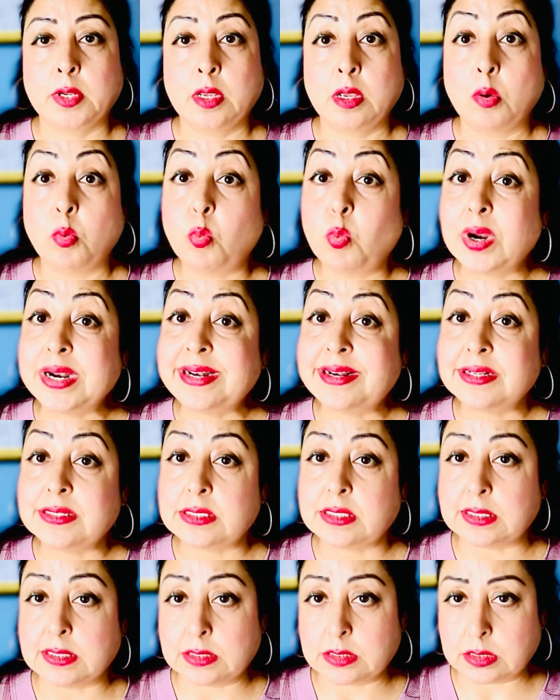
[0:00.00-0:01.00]
What does
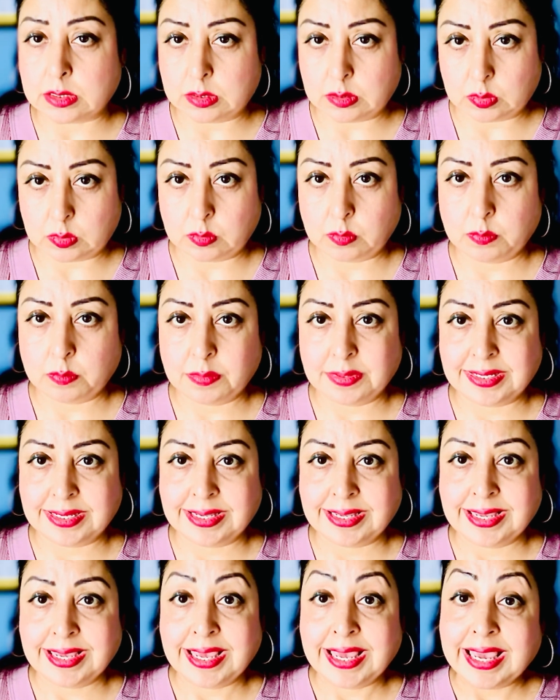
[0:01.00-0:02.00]
this do?
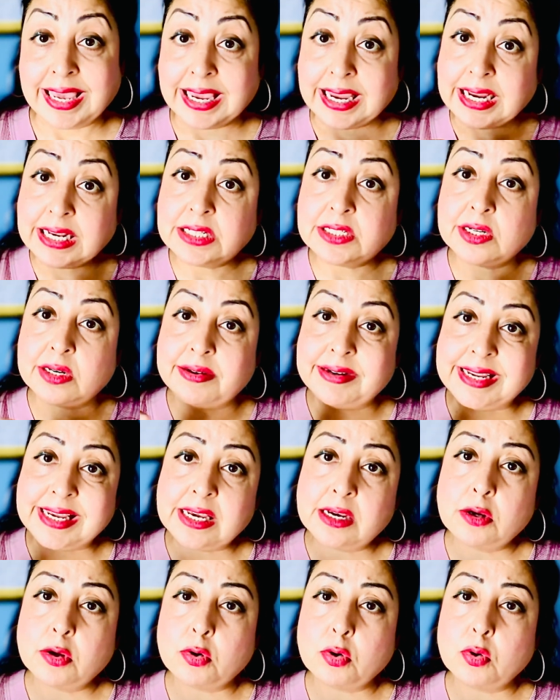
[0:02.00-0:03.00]
It
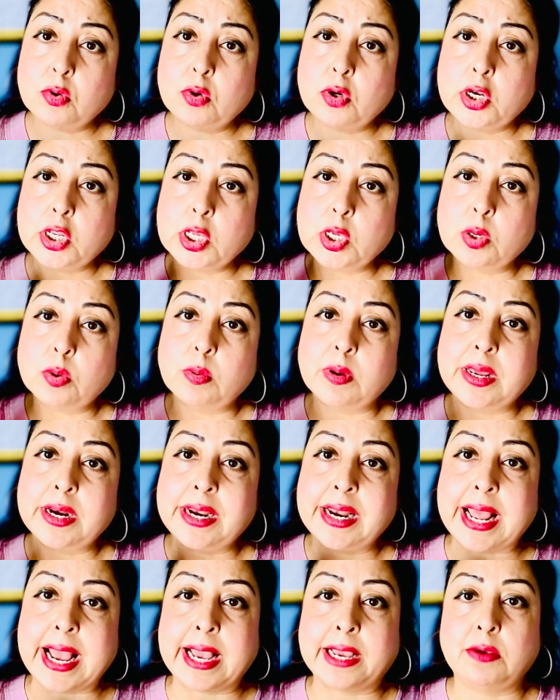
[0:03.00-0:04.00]
recruits your
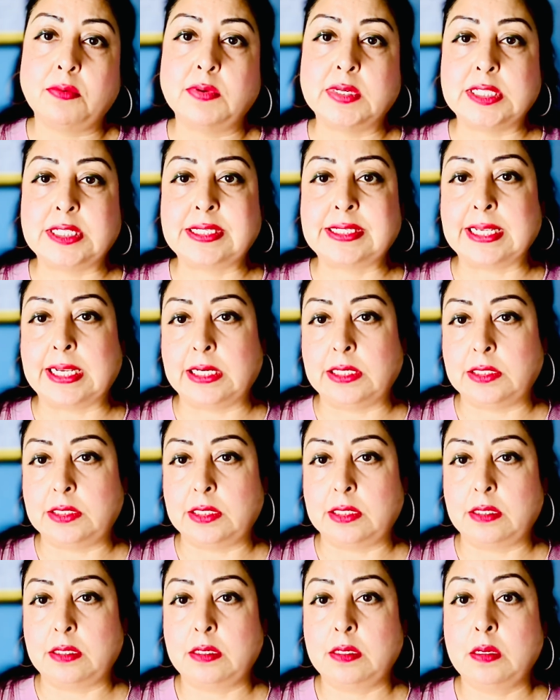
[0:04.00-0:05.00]
language
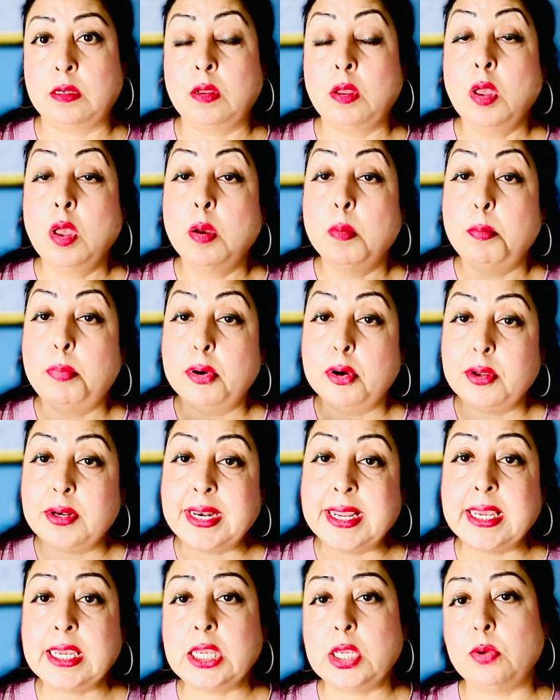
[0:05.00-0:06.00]
center,
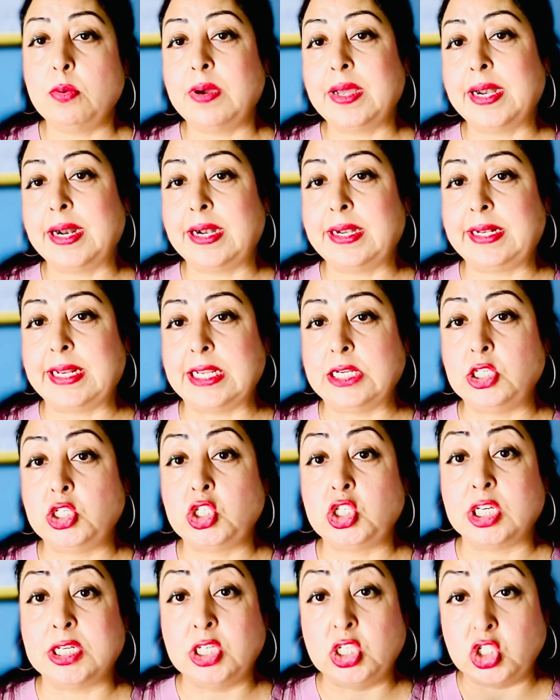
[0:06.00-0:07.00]
pulling your
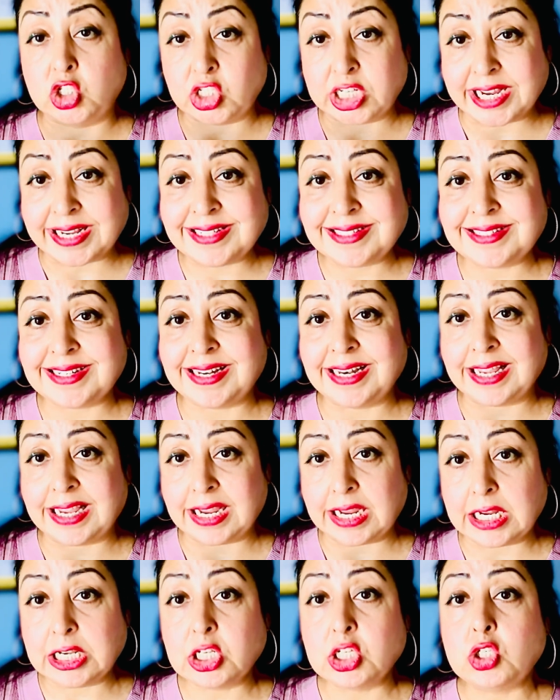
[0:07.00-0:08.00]
attention gently
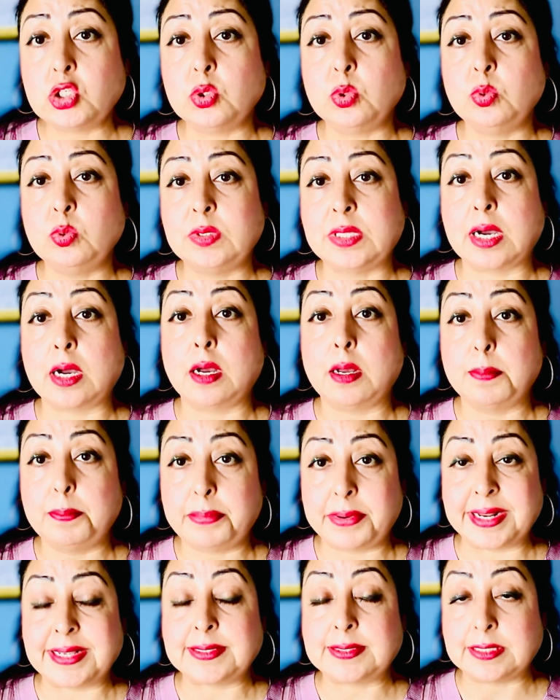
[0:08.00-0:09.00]
into the
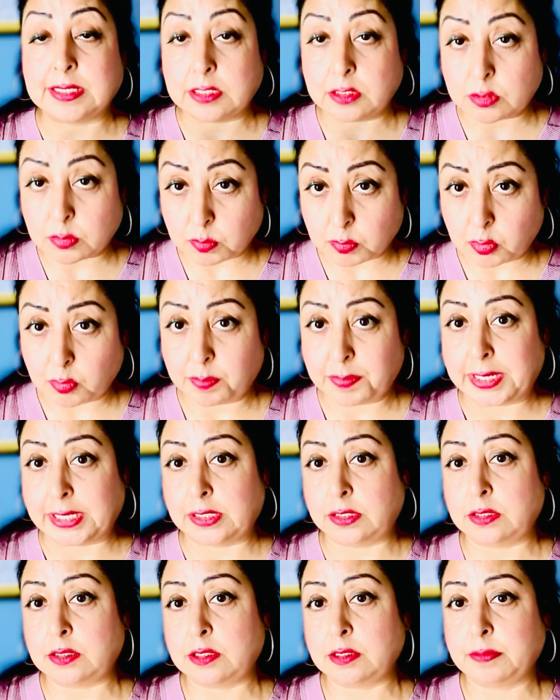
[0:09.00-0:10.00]
present
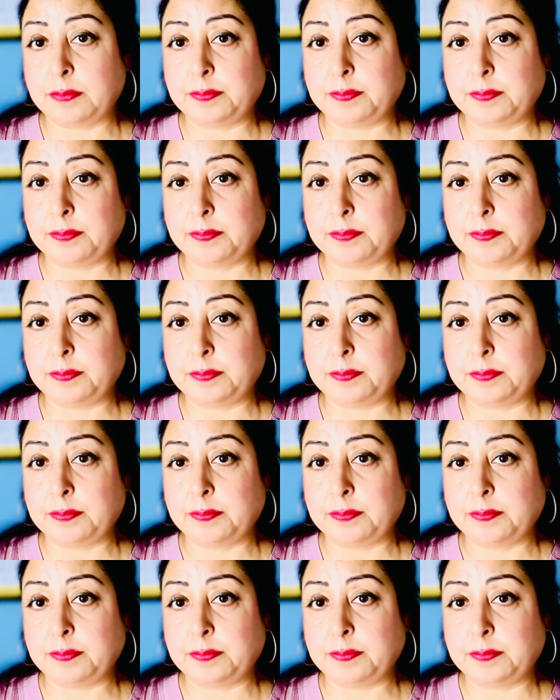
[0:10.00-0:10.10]
moment.